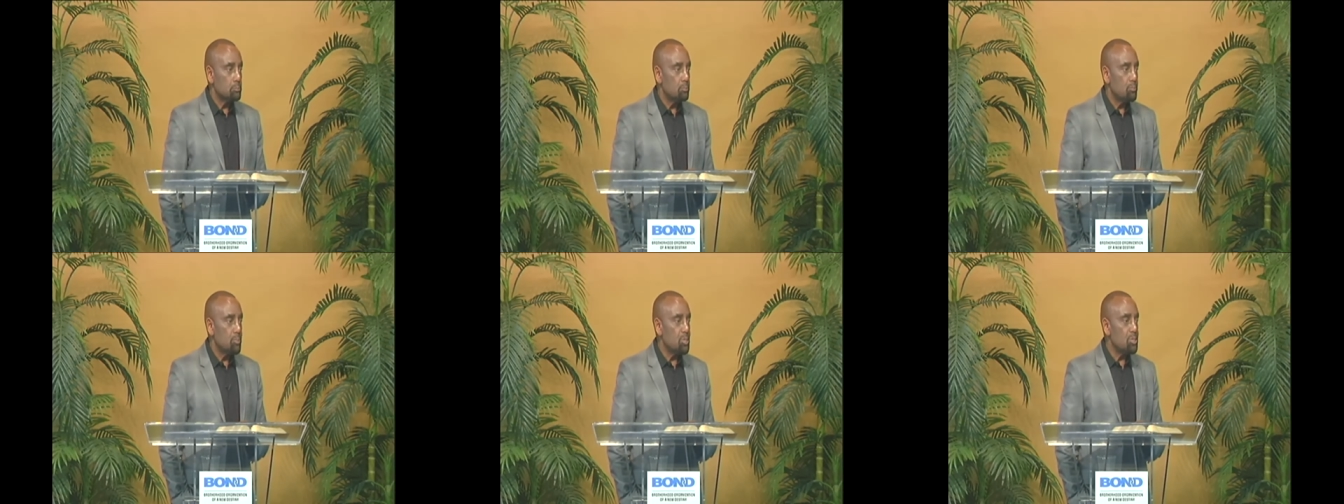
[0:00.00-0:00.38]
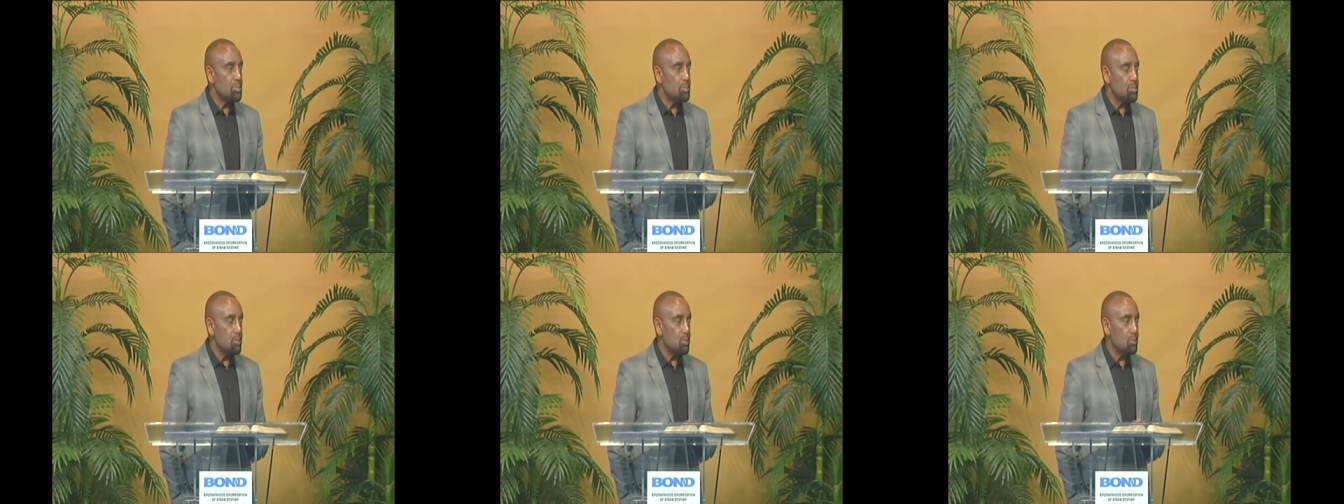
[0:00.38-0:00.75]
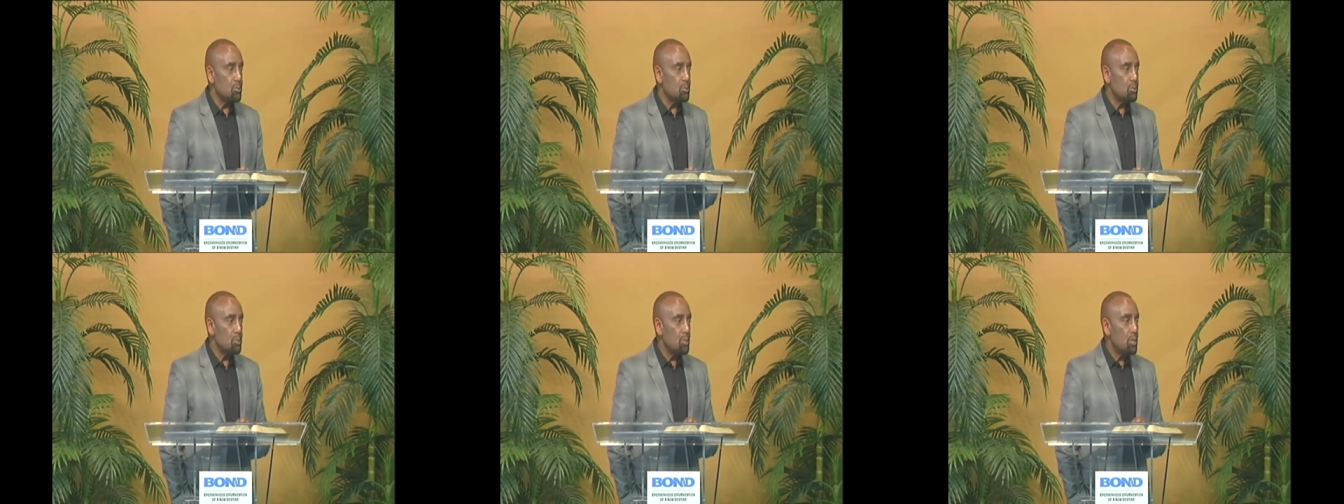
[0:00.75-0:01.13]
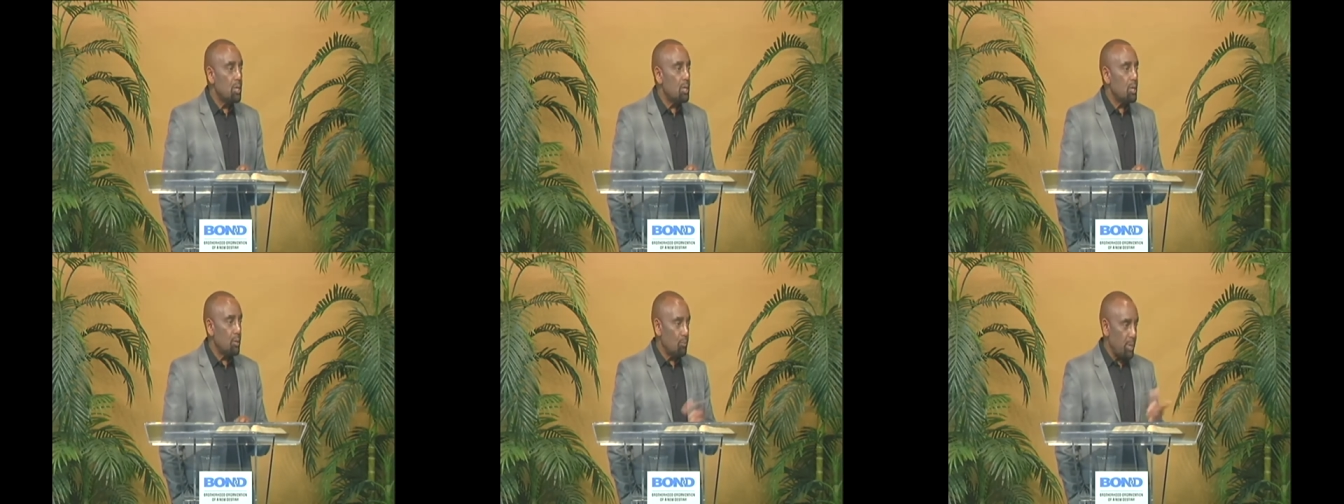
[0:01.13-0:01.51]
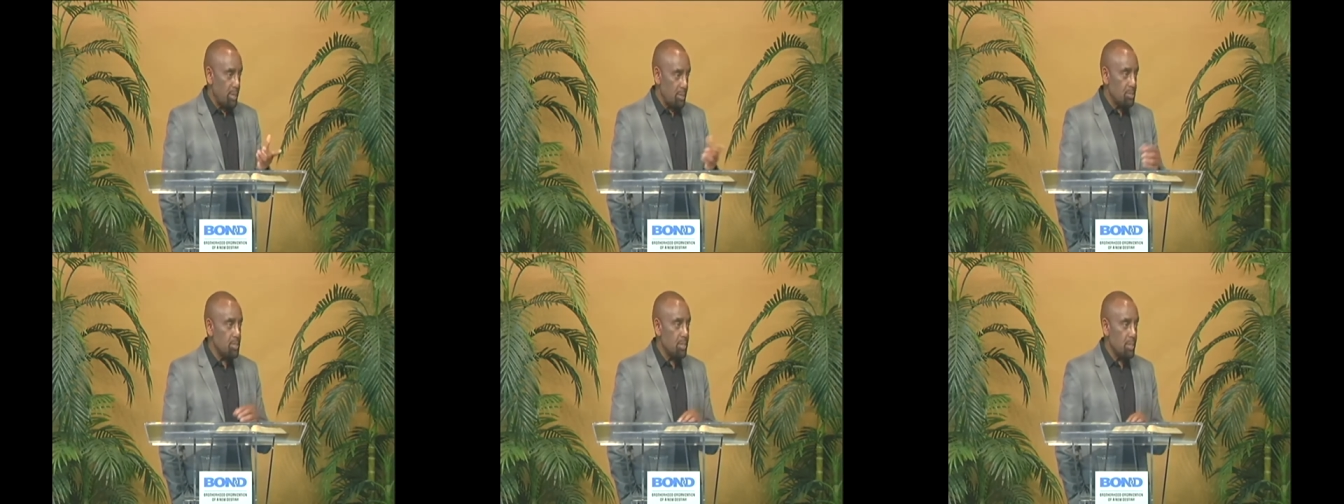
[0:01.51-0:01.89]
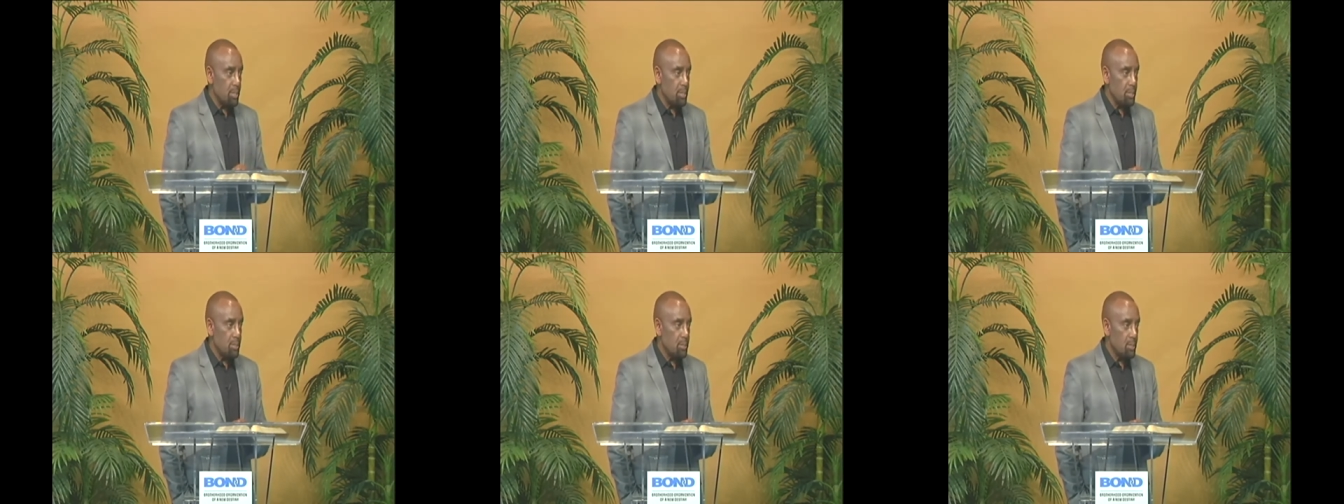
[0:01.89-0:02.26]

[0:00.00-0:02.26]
Being still. Uh, and why you say that?